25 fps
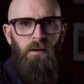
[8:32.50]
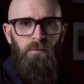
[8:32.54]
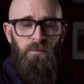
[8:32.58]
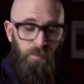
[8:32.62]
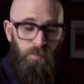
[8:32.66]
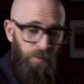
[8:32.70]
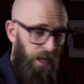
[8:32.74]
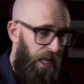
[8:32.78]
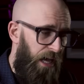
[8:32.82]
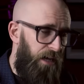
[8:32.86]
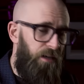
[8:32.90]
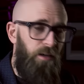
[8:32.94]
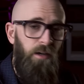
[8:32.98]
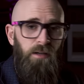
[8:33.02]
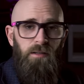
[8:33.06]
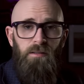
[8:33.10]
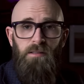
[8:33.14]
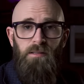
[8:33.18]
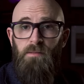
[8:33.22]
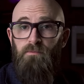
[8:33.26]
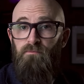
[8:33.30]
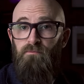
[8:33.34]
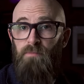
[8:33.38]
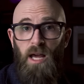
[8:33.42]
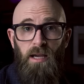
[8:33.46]
for black
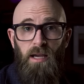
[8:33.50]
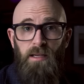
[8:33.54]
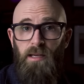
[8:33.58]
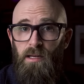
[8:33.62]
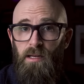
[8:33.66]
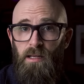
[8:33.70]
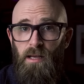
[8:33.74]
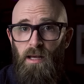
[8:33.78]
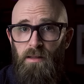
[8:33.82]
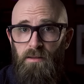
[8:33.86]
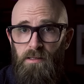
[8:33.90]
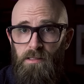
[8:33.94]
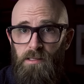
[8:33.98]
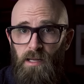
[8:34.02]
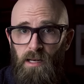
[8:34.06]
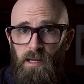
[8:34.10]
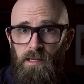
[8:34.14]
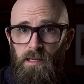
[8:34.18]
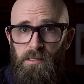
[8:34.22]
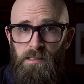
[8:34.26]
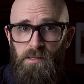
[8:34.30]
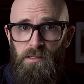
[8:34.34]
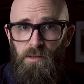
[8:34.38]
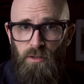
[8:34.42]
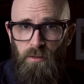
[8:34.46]
holes, like any other
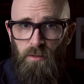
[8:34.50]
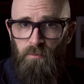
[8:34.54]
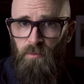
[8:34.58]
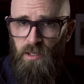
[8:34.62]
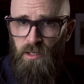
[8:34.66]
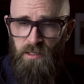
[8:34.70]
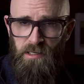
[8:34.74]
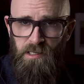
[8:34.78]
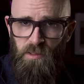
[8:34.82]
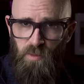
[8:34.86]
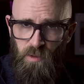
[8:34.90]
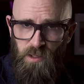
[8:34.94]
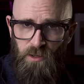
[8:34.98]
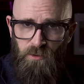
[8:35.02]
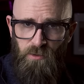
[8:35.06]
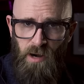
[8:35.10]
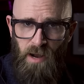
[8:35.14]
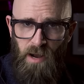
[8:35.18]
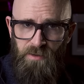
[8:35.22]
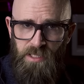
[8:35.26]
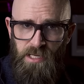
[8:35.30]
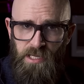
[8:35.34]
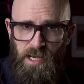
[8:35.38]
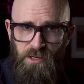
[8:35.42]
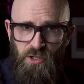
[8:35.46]
celestial bodies with a
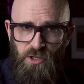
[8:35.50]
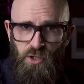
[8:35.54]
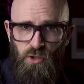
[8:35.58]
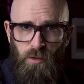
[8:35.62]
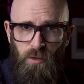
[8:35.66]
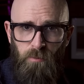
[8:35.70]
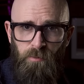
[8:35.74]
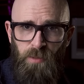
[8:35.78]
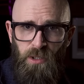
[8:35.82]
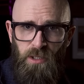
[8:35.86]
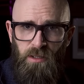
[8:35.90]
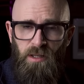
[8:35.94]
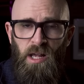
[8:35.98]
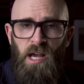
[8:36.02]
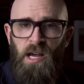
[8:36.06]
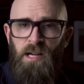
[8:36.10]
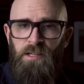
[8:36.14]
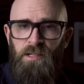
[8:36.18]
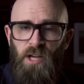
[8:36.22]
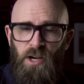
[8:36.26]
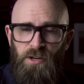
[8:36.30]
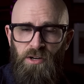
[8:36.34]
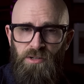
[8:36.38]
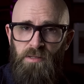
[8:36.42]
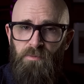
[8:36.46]
gravitational pull,
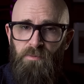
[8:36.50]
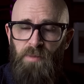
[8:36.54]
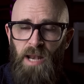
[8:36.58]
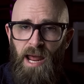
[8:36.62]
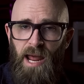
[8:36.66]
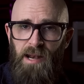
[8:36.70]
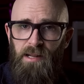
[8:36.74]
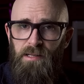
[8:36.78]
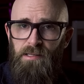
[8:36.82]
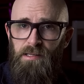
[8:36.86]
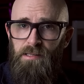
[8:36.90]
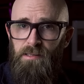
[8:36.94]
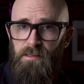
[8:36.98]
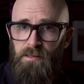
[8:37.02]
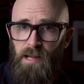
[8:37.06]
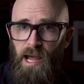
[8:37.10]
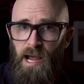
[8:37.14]
to host planets,